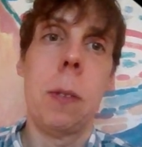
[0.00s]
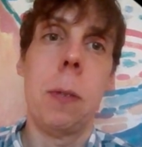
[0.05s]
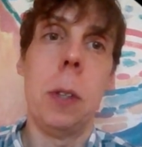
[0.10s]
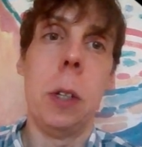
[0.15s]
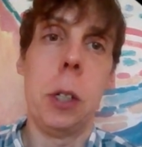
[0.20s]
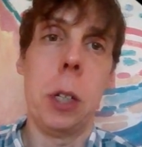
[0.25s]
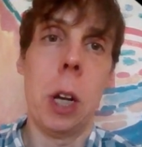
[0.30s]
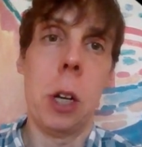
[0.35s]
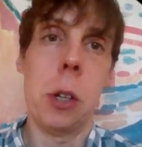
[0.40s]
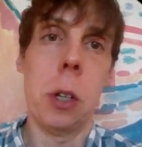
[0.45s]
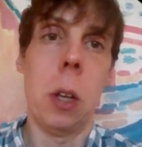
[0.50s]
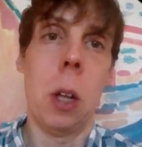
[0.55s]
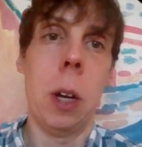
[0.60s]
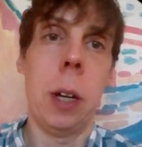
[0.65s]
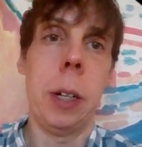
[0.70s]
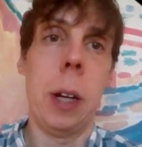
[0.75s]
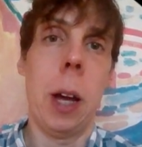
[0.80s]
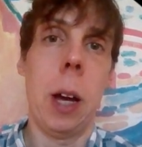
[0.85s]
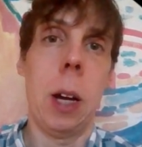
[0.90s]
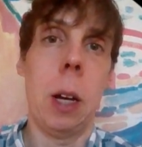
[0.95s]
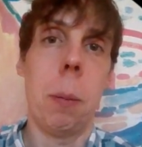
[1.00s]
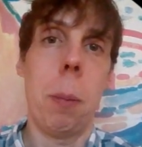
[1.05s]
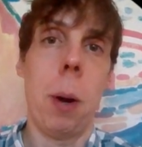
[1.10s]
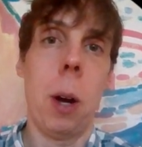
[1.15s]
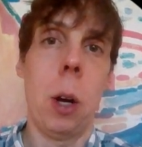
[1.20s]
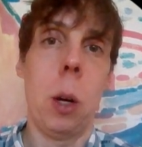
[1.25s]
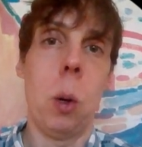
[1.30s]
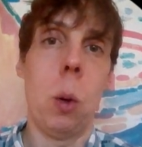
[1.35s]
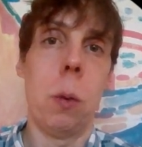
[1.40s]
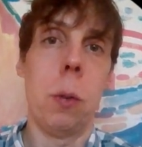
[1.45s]
The tangent line at
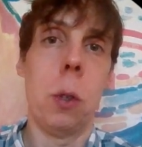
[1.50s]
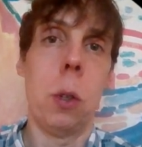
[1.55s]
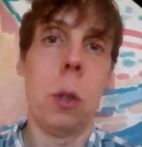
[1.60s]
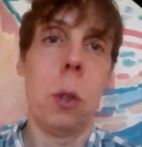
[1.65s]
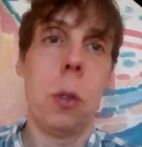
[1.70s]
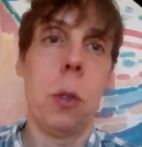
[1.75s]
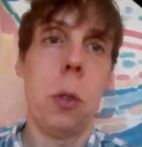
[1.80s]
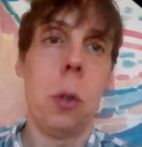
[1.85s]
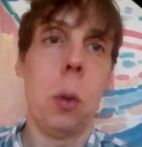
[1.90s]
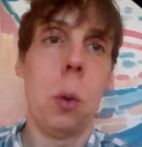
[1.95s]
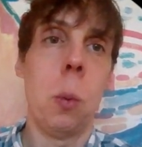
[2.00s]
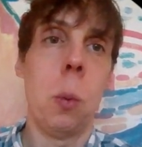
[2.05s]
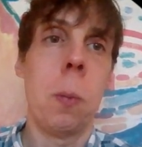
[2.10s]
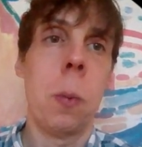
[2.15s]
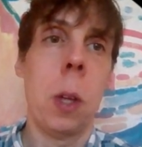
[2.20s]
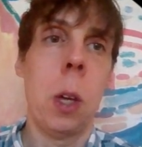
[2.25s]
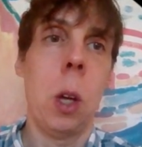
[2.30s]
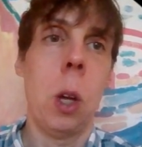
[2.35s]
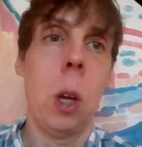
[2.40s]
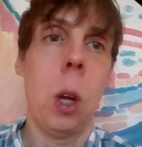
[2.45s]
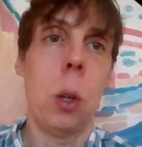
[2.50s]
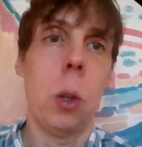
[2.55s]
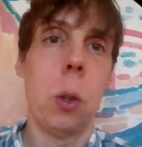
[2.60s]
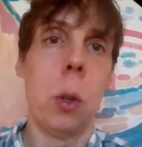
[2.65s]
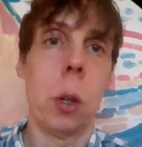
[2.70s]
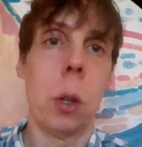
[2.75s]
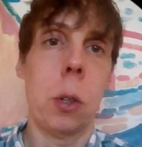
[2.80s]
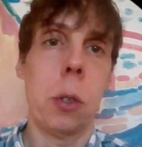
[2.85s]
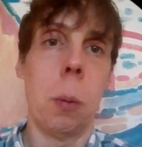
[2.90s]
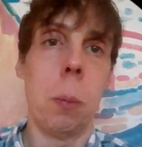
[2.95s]
pi over 2
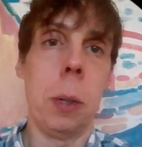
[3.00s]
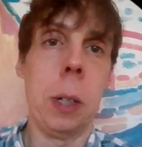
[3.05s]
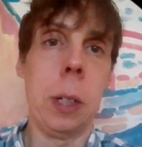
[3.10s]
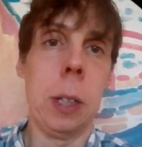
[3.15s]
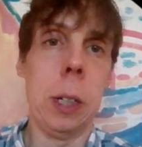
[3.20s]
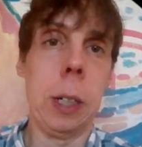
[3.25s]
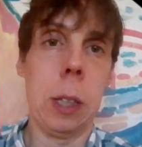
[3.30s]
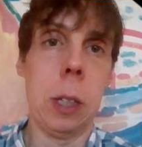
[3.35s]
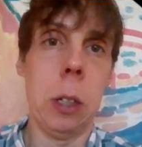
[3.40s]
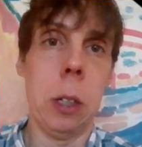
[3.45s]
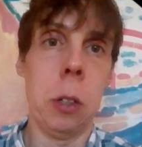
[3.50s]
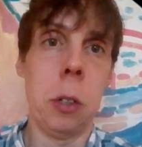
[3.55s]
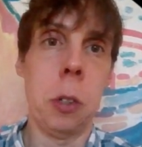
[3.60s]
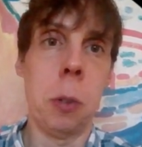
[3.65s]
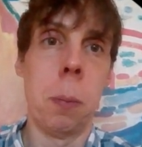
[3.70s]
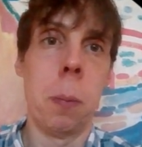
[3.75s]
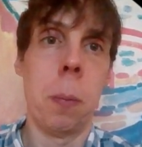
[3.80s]
looks something like this.